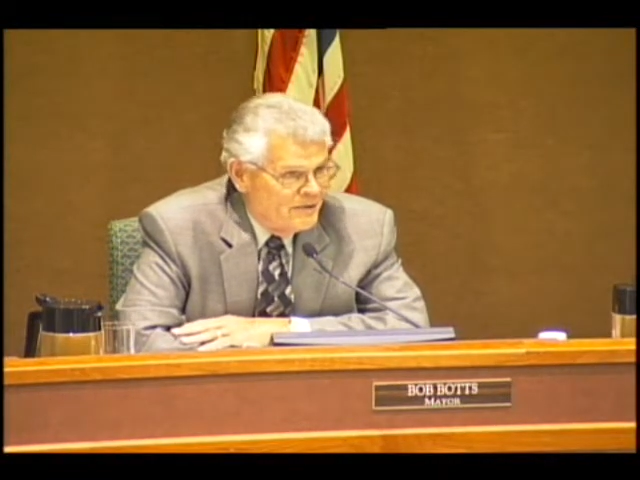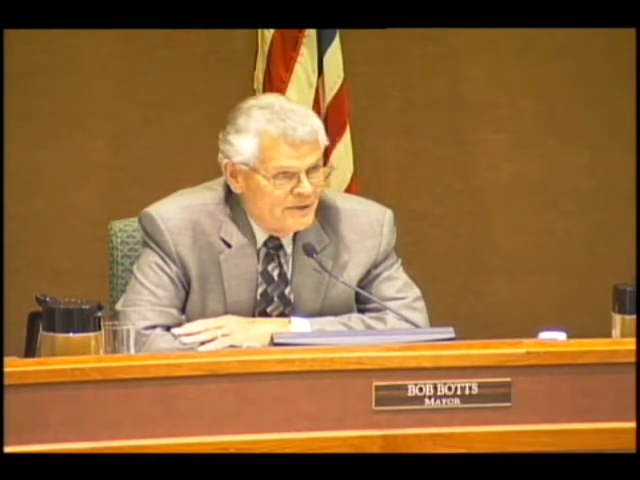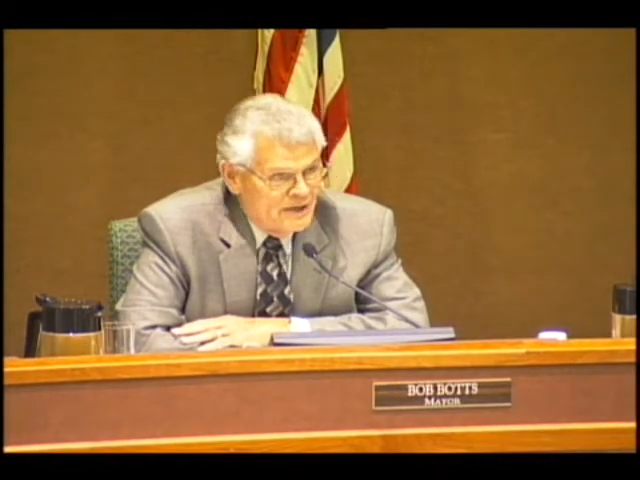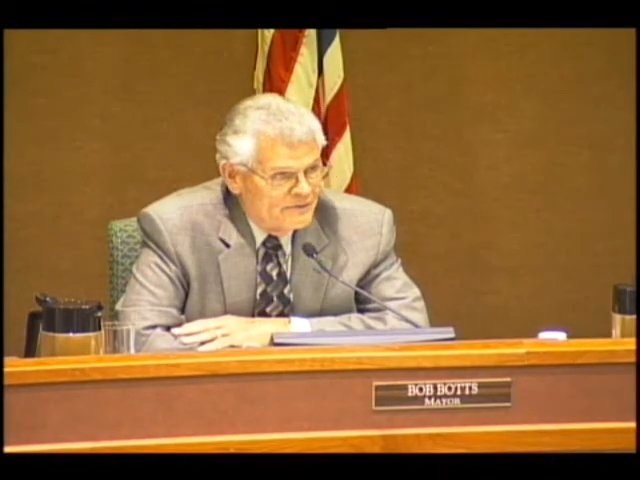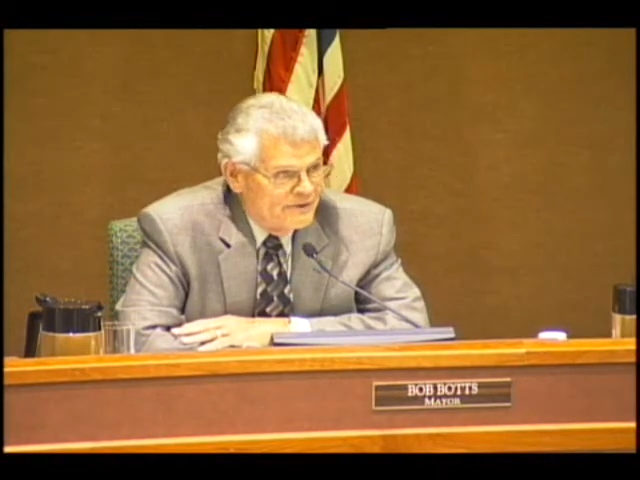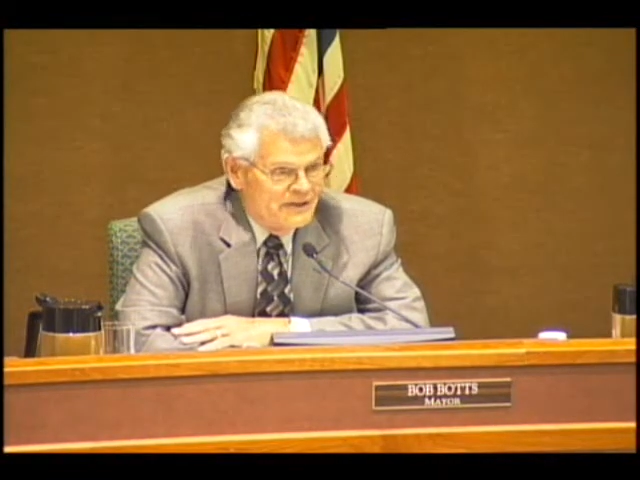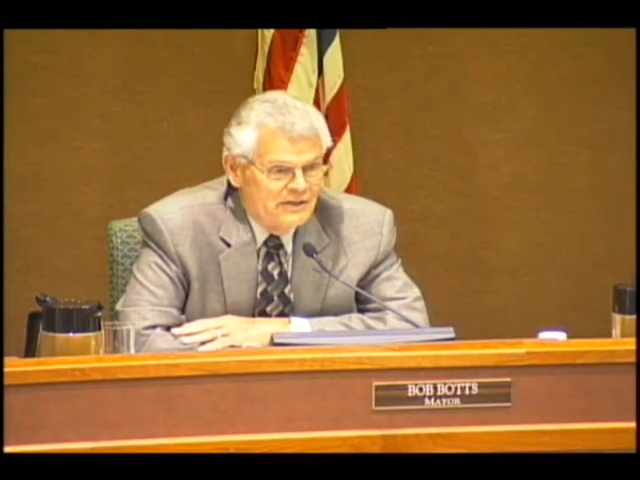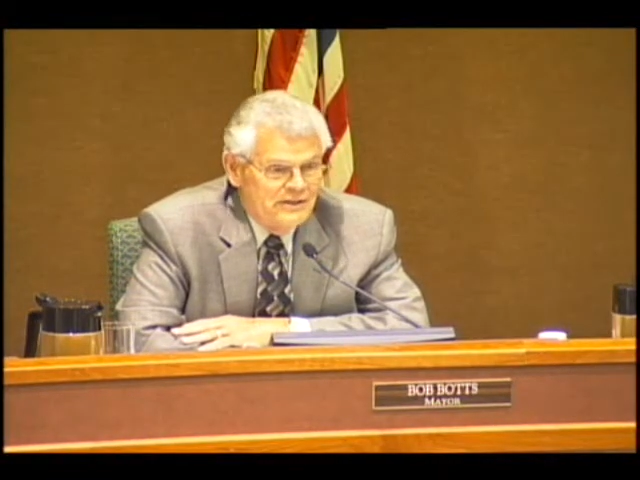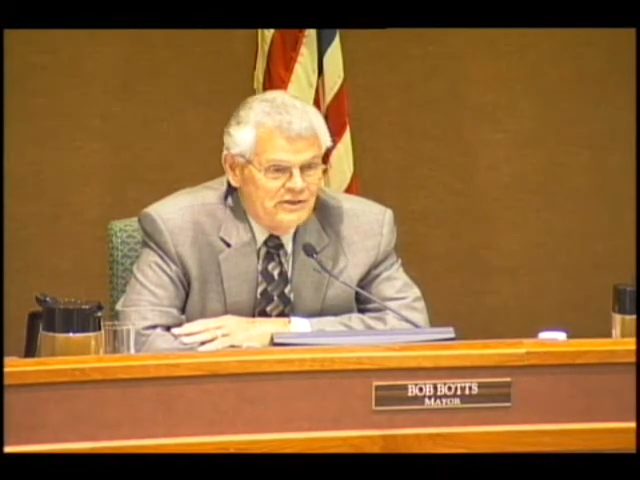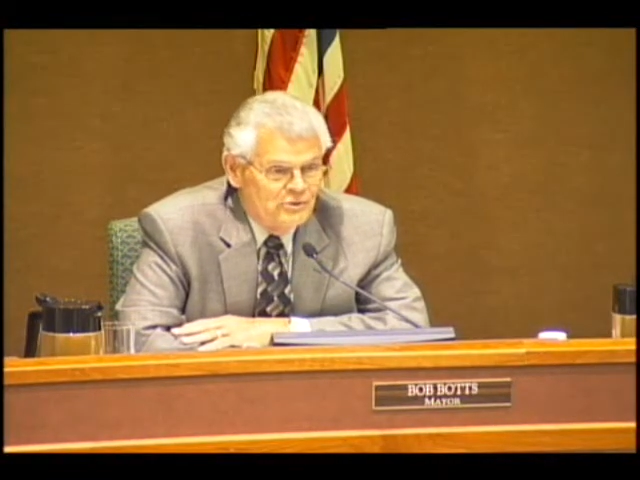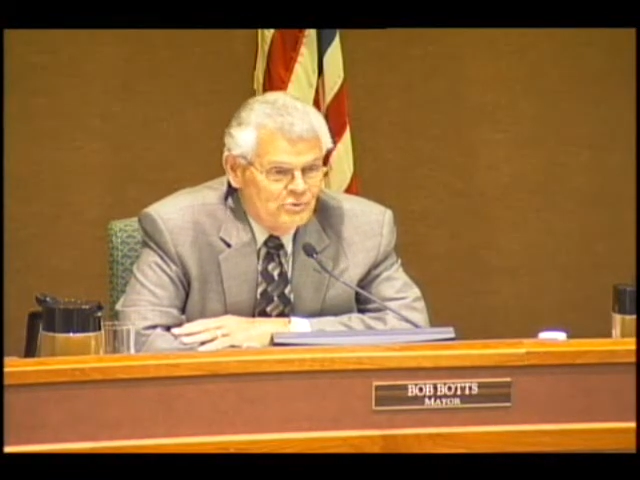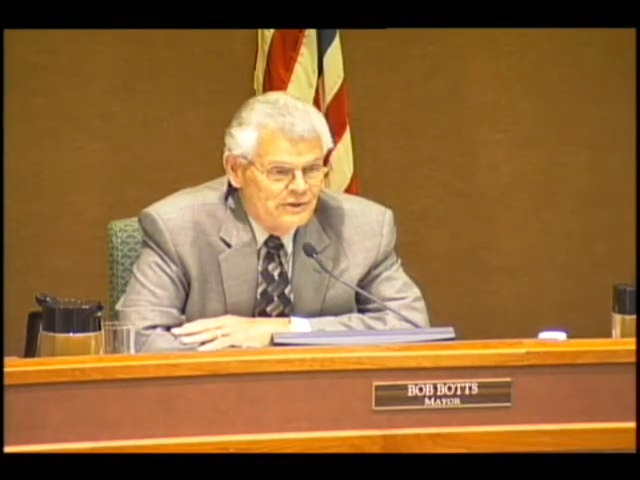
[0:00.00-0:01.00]
I'm not even going to
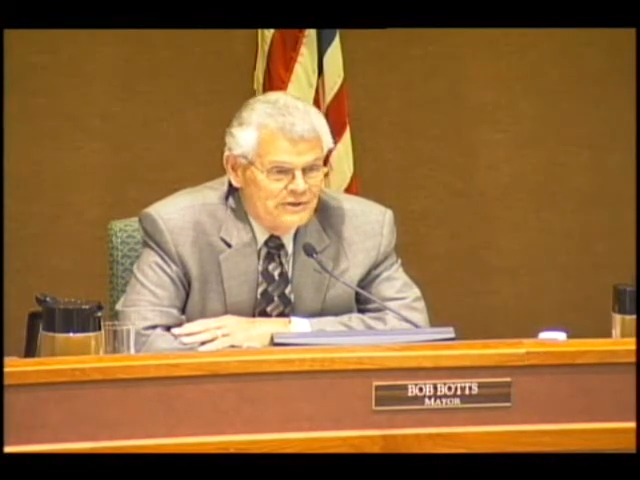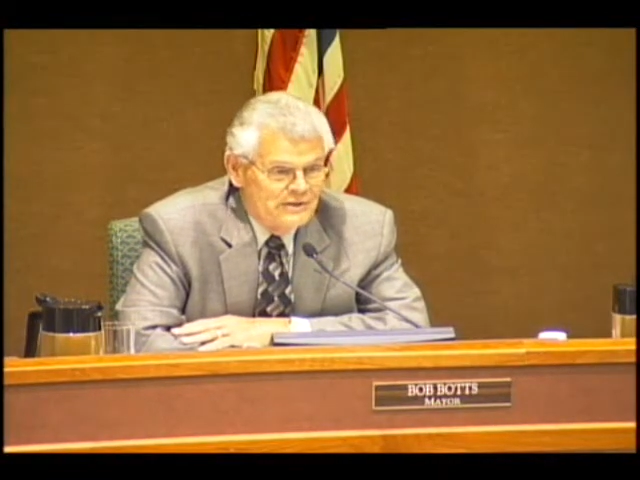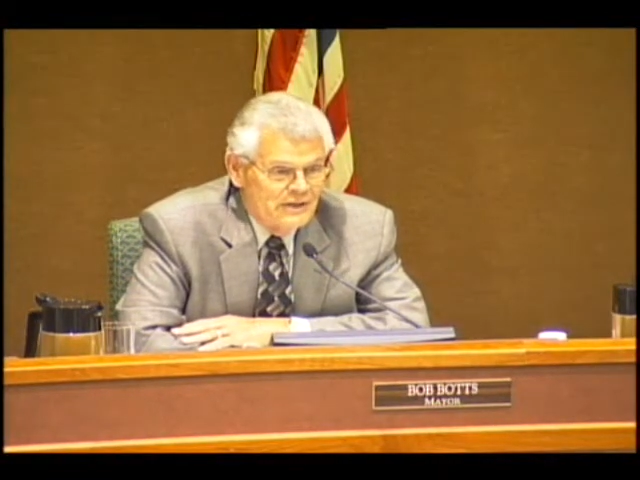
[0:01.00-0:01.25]
deal with